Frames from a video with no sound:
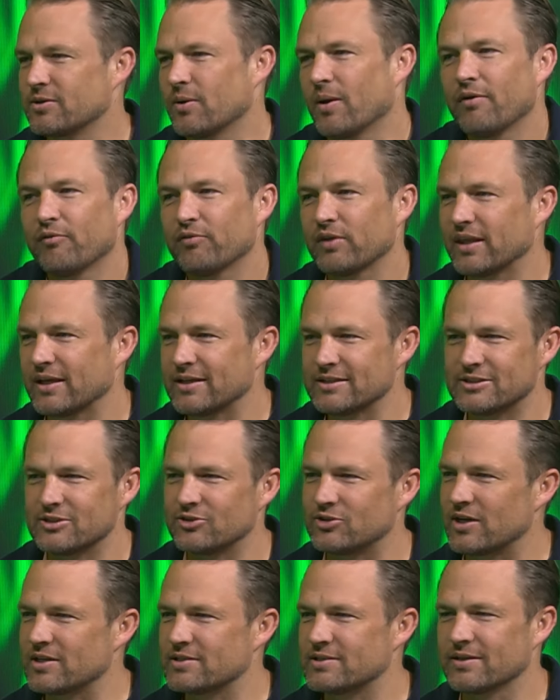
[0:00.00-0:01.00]
So everything's
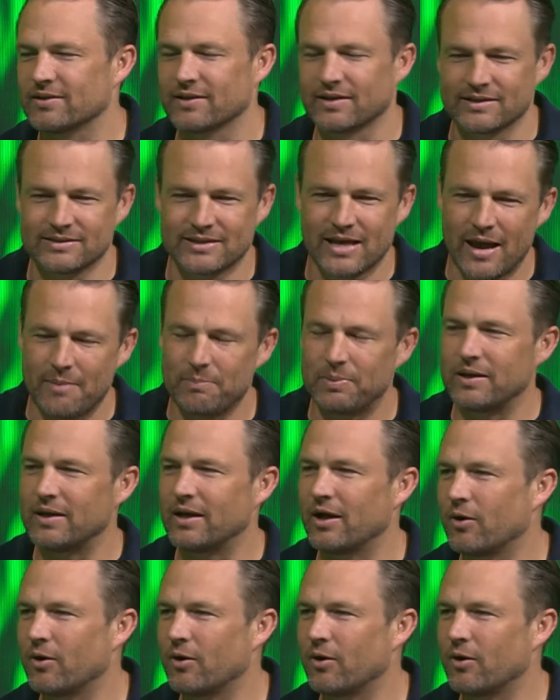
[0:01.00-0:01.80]
suggesting that he's happy,